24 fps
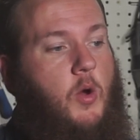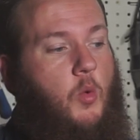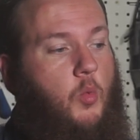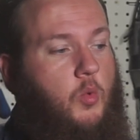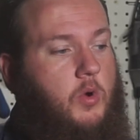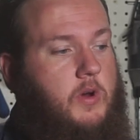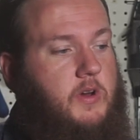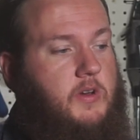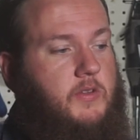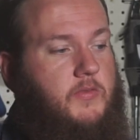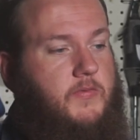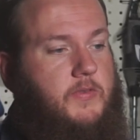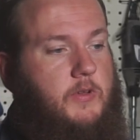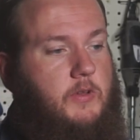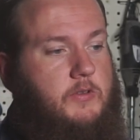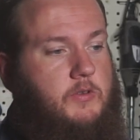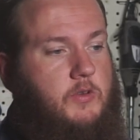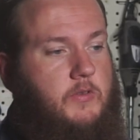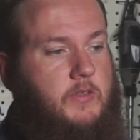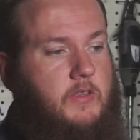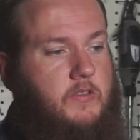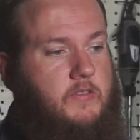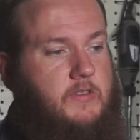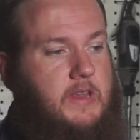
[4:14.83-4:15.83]
we're going to
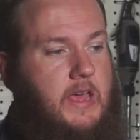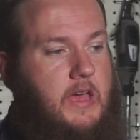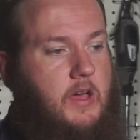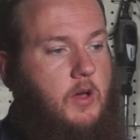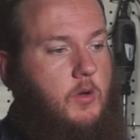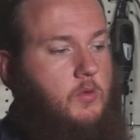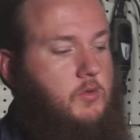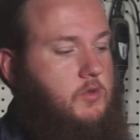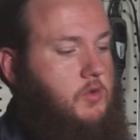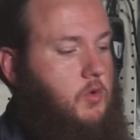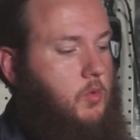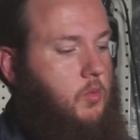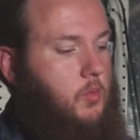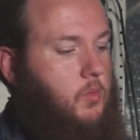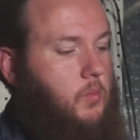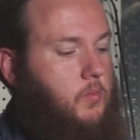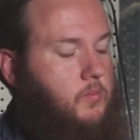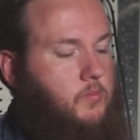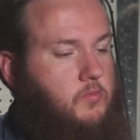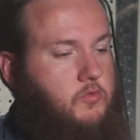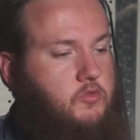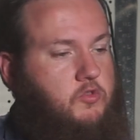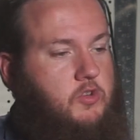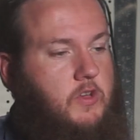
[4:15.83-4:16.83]
filter this down to
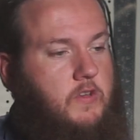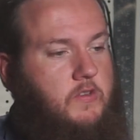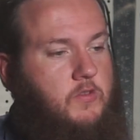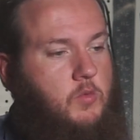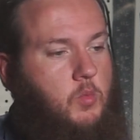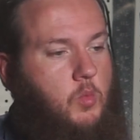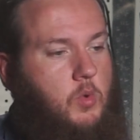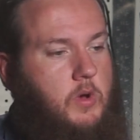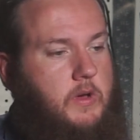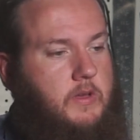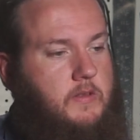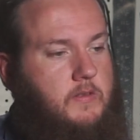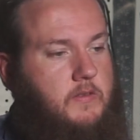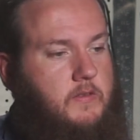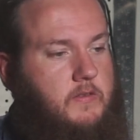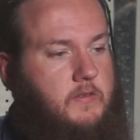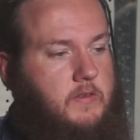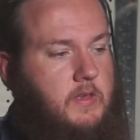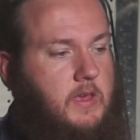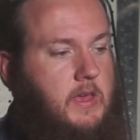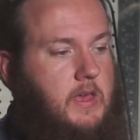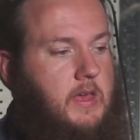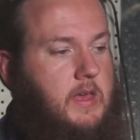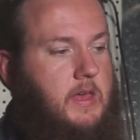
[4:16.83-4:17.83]
just
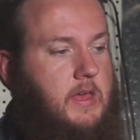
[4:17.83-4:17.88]
ones